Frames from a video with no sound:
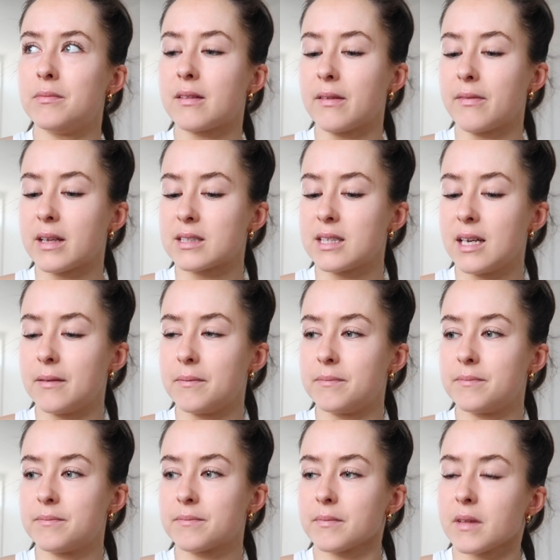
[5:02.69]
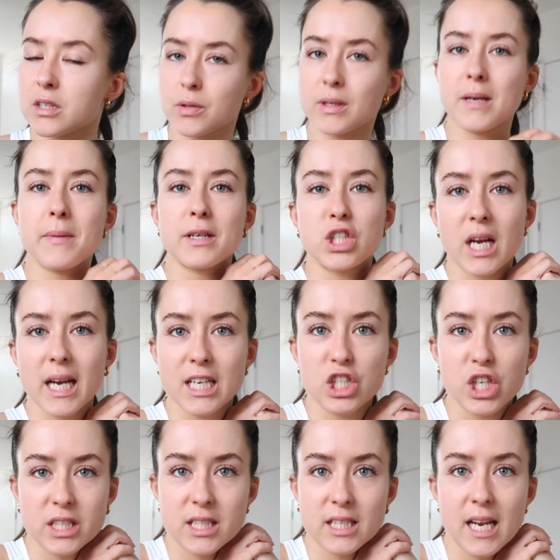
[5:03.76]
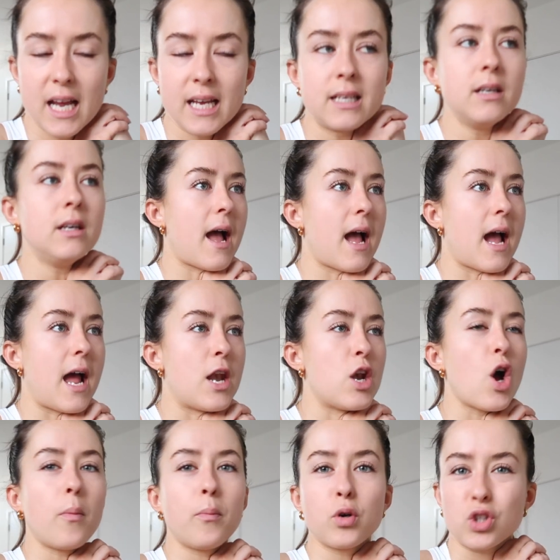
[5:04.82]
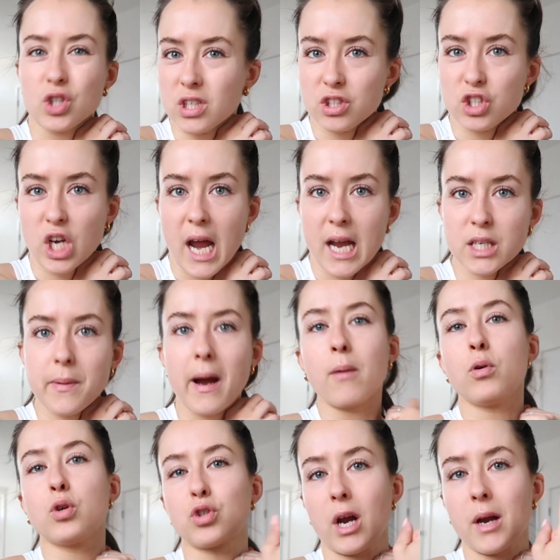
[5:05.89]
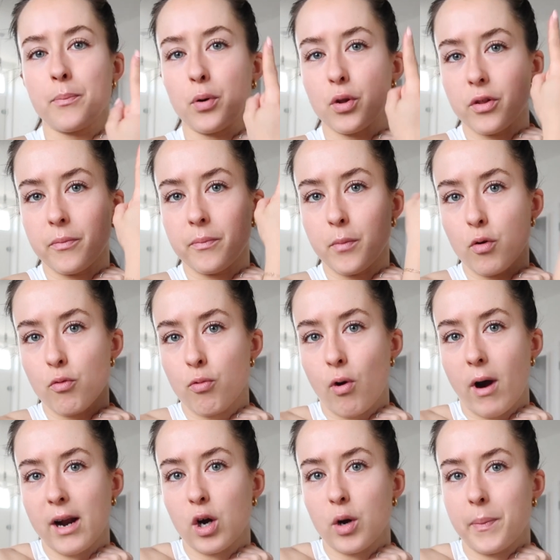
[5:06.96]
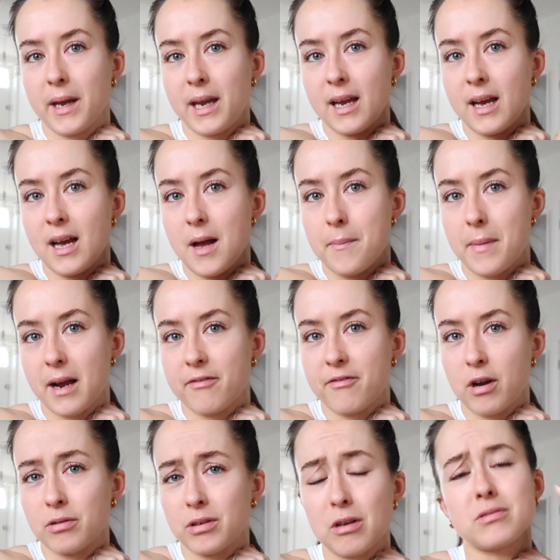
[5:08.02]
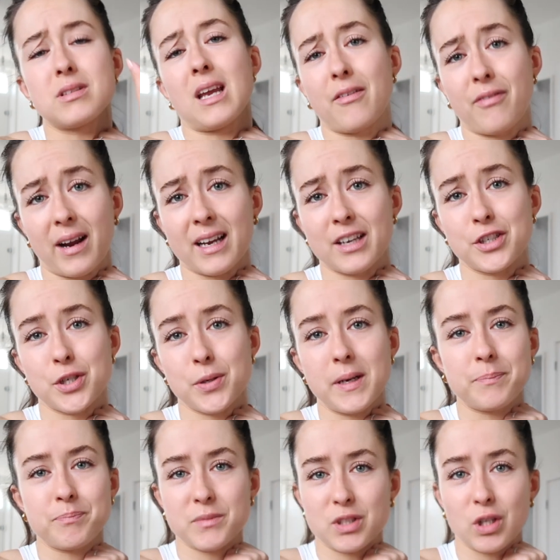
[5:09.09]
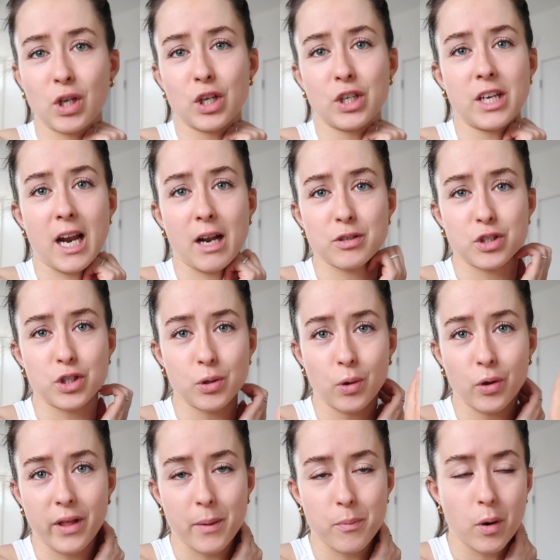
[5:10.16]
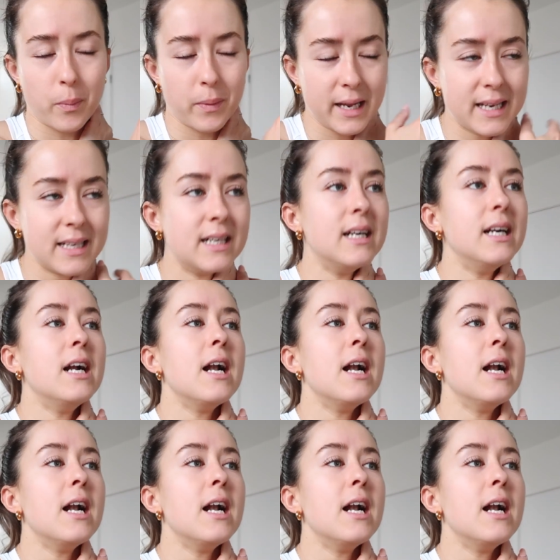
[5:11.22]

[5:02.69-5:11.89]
I think that's it. So I did my check-ins yesterday. Not much has changed, but I will try and put them right up here, my photos, if I can do it. I'm still learning how to do all that properly.